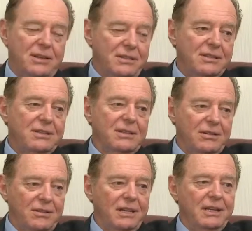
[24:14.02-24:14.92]
just
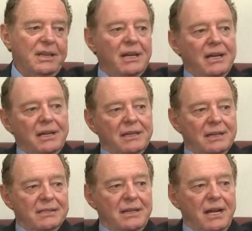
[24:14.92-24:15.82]
literally
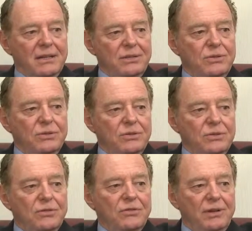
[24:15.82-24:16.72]
does not
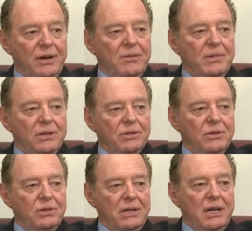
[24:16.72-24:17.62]
do very much
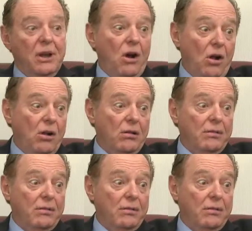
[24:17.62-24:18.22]
good at all,